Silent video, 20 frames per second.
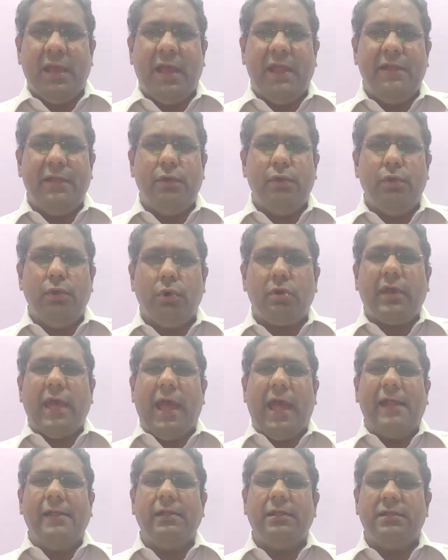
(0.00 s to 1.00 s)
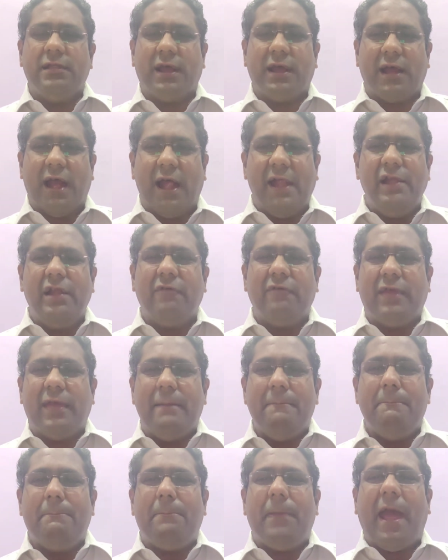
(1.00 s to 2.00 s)
And you look at the kind of
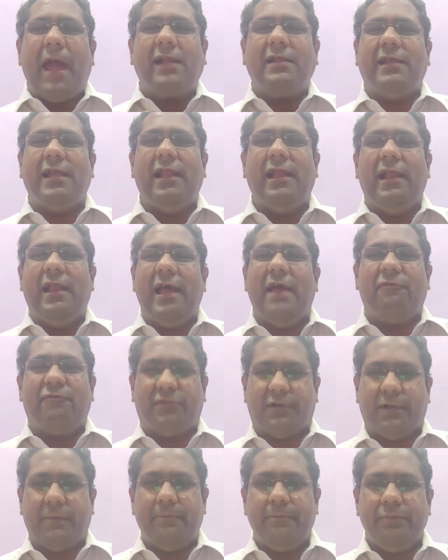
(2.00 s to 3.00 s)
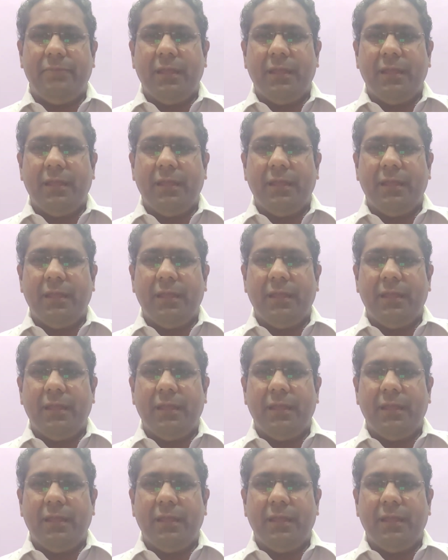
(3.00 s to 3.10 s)
impact he left,